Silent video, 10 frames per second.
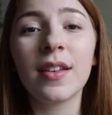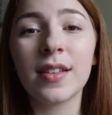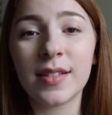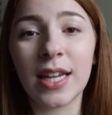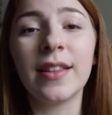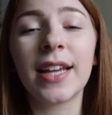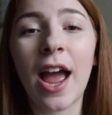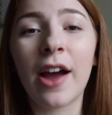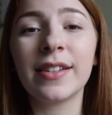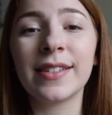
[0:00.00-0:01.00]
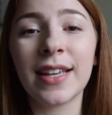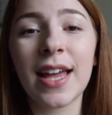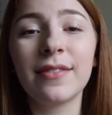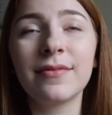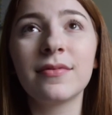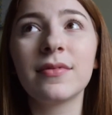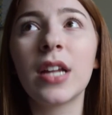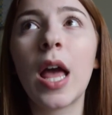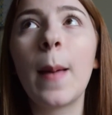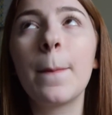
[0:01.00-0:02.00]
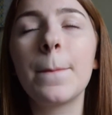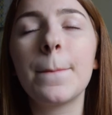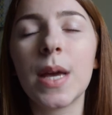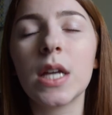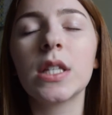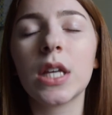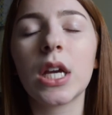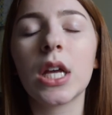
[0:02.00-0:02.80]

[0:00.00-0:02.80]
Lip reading: Seeing the characters again, amazing.